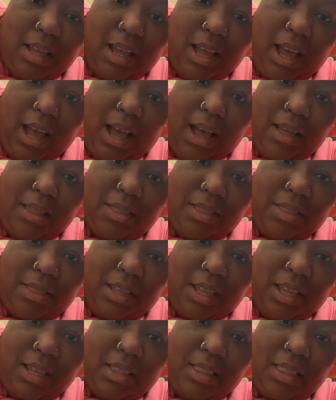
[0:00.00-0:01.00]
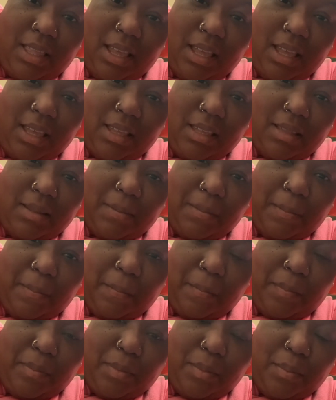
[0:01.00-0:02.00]
I think that
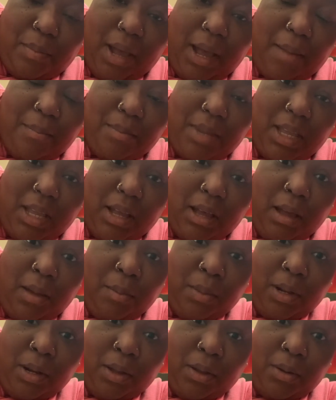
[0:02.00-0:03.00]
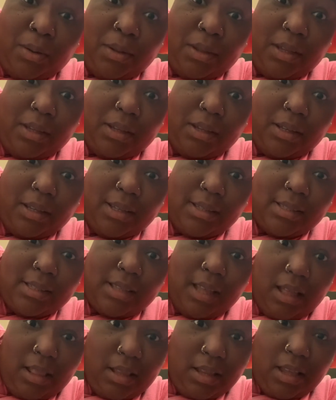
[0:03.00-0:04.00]
by me coming on here and
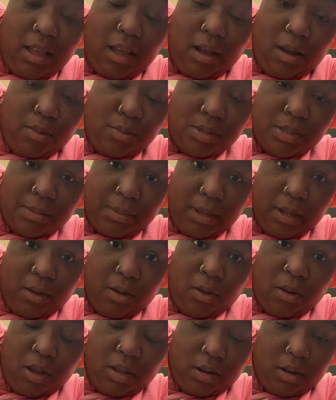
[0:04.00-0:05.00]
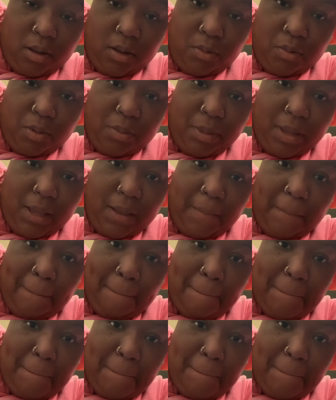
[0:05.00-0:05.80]
telling y'all what's been going on with me,